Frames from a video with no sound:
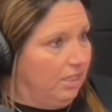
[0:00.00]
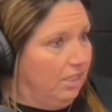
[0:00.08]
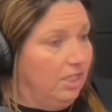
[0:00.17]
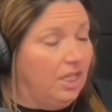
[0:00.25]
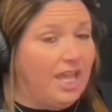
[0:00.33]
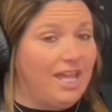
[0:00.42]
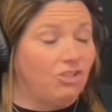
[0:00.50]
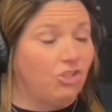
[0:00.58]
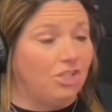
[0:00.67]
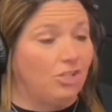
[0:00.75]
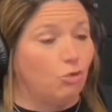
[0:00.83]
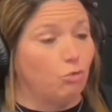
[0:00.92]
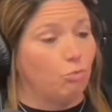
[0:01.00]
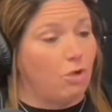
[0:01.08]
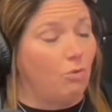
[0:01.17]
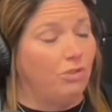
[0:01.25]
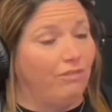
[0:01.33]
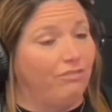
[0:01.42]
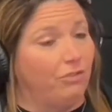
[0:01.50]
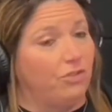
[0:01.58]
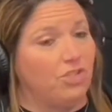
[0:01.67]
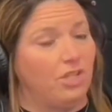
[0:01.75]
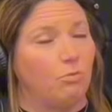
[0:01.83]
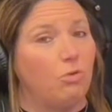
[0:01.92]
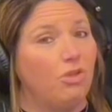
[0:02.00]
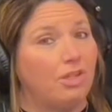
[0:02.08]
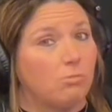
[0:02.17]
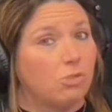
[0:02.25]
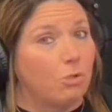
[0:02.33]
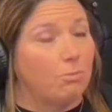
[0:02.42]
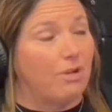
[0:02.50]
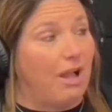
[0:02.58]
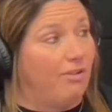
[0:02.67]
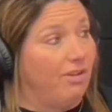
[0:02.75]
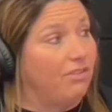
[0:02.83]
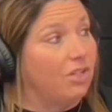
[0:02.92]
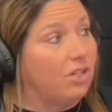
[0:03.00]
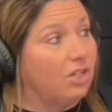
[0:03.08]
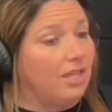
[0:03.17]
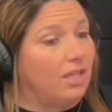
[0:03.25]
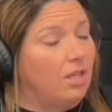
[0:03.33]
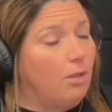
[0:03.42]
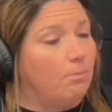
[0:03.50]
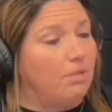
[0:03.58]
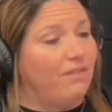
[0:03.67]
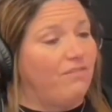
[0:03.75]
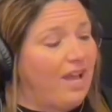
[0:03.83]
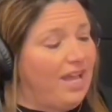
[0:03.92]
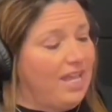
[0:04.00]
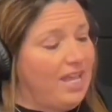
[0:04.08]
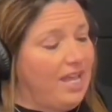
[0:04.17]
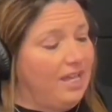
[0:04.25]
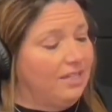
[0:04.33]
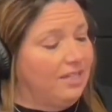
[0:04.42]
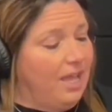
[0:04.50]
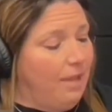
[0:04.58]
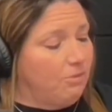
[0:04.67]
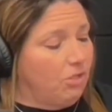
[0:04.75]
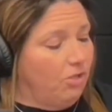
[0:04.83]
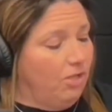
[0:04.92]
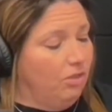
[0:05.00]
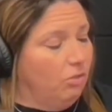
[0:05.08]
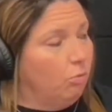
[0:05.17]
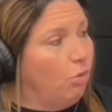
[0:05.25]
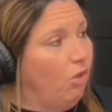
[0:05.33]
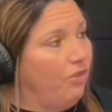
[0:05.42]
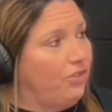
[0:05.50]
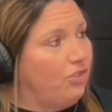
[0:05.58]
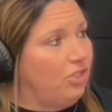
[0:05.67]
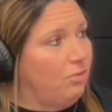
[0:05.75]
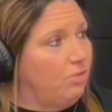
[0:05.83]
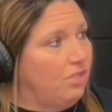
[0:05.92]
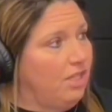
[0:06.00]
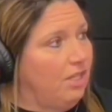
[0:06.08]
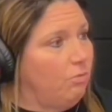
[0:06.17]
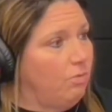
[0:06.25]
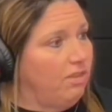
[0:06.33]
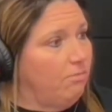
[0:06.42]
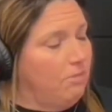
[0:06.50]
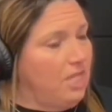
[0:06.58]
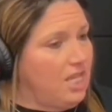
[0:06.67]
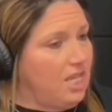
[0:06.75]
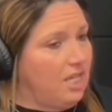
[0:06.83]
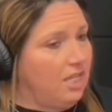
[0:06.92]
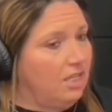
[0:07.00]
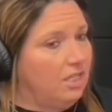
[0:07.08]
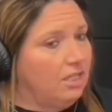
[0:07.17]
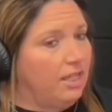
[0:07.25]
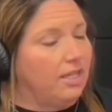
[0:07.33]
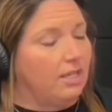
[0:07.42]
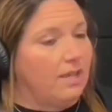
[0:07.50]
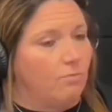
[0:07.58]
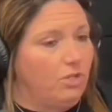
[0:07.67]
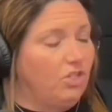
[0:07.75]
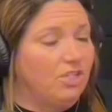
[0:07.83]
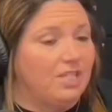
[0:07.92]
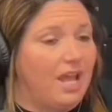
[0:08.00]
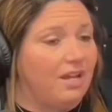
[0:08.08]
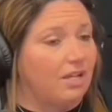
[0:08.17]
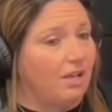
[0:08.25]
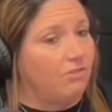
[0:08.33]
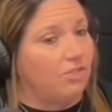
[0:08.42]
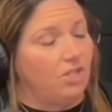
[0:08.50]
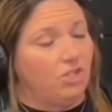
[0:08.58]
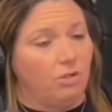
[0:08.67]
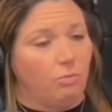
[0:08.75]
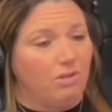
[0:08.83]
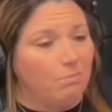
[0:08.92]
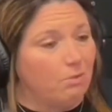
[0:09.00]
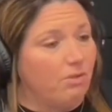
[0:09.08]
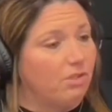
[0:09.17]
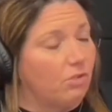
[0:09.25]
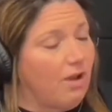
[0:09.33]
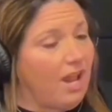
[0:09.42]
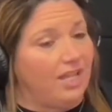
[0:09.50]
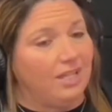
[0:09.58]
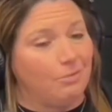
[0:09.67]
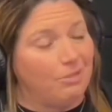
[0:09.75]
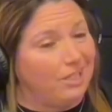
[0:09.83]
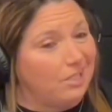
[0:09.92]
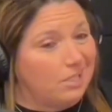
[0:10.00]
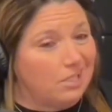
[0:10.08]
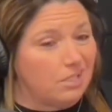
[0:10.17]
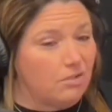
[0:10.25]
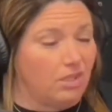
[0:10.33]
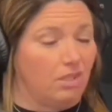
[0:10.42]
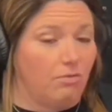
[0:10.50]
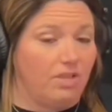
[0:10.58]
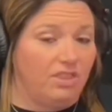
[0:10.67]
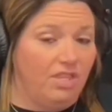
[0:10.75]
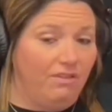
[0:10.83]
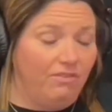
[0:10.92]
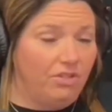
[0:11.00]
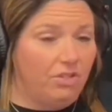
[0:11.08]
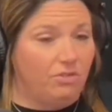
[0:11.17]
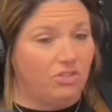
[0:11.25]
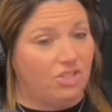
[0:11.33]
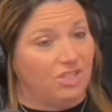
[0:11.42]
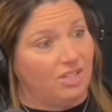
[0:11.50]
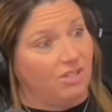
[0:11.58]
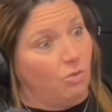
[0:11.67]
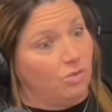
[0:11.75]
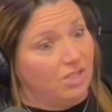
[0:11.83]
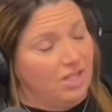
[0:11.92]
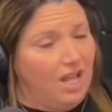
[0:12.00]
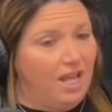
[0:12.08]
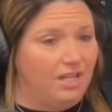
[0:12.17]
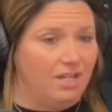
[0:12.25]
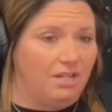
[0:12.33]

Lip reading: And she's grown and flourished in that role and I'm so proud of her. But if I had kept her in the role that she was in with me, Like, we just had a conversation and we were both crying. And I'm like, is this really the right thing for you? And she's like, no, it's not. And